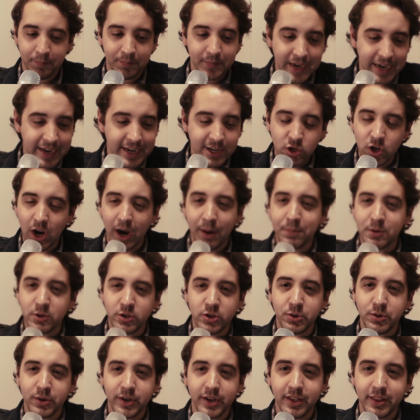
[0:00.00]
each
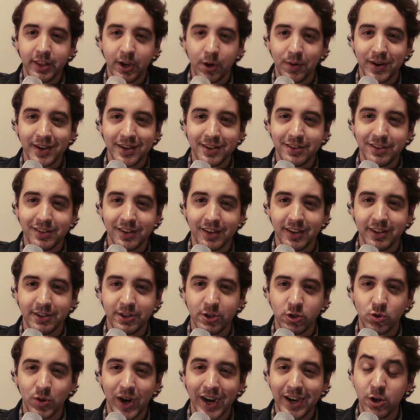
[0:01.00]
opportunity there is to
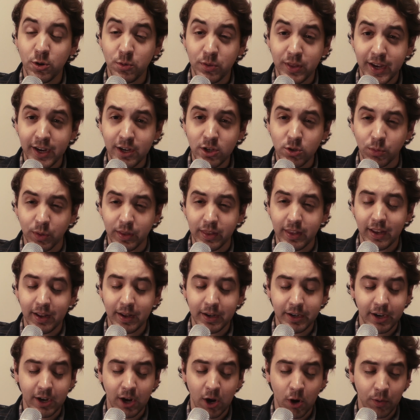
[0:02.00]
try new things with
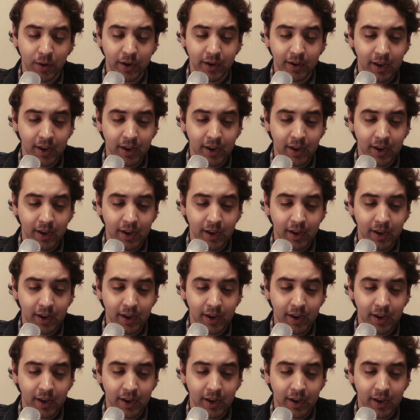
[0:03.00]
it, you know.